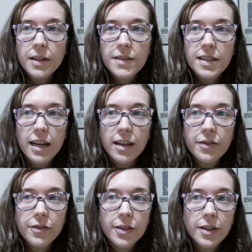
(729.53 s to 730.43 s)

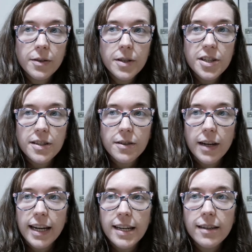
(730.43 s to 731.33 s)
stuff, which is
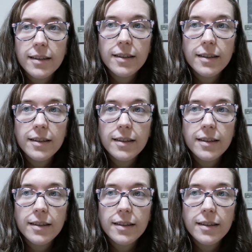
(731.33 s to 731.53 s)
great.